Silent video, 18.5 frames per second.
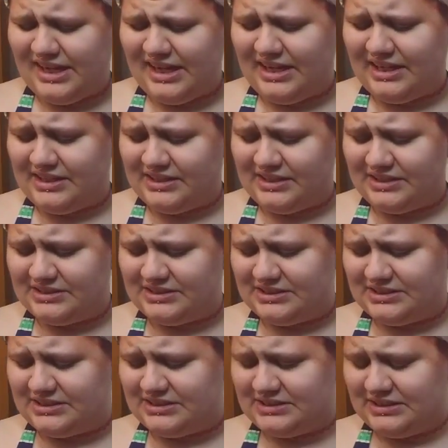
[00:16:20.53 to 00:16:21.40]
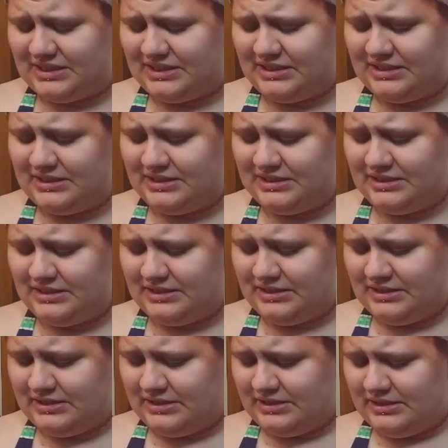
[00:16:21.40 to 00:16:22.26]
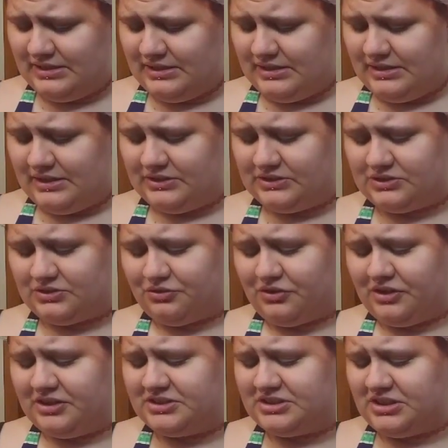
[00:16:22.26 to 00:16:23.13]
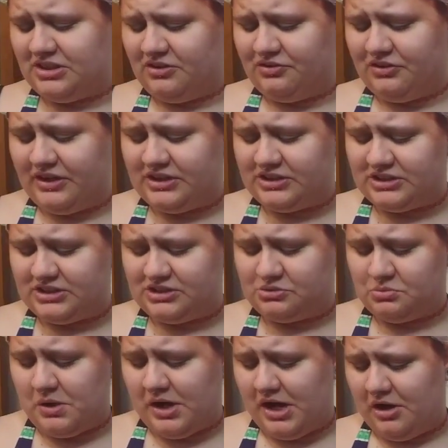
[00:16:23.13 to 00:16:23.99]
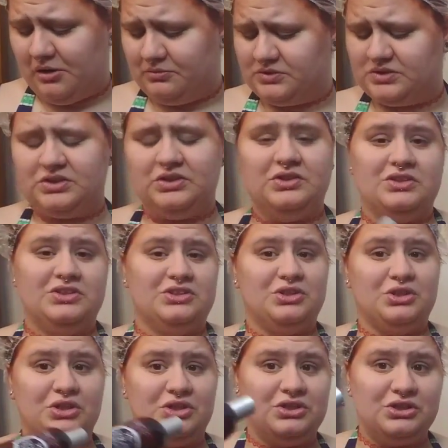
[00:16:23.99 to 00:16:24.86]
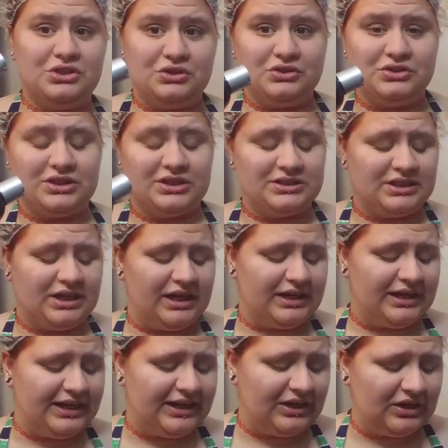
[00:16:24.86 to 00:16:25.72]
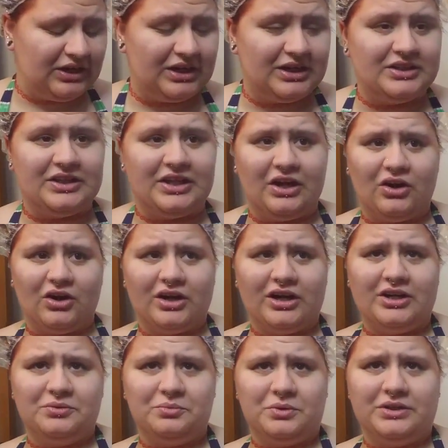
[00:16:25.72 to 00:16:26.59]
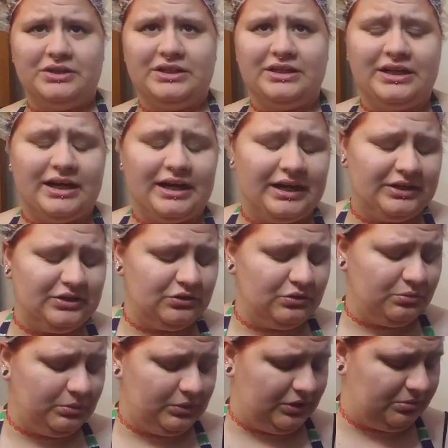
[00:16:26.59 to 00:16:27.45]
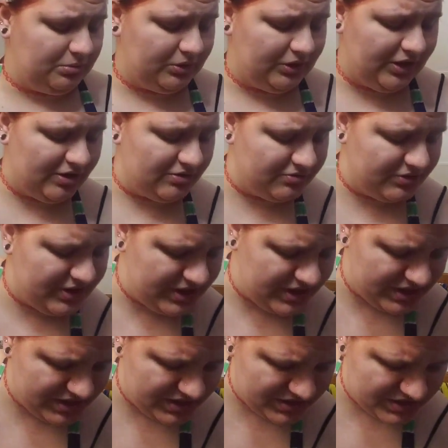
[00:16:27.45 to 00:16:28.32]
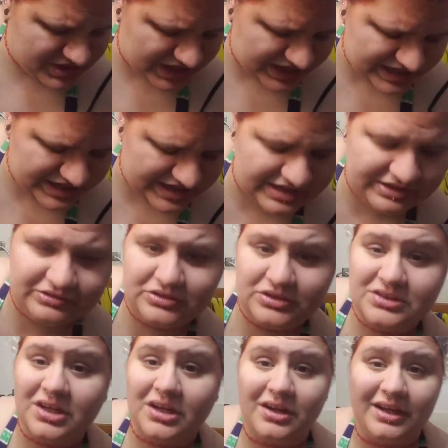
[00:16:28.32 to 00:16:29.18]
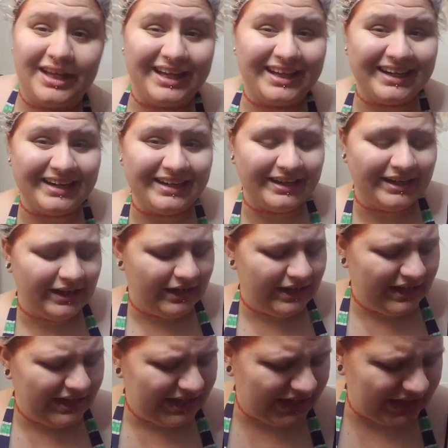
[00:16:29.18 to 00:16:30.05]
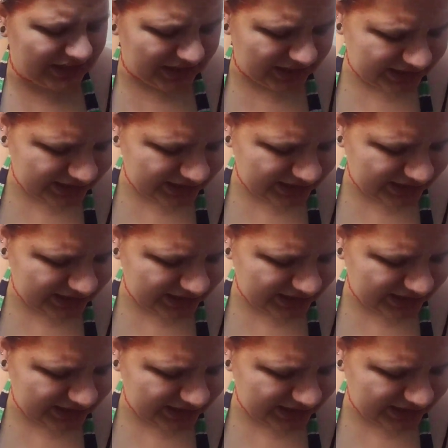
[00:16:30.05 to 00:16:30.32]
and it's free sulfates as well, so it's good to use on dyed hair. And the argan one, I don't remember everything that was in it. I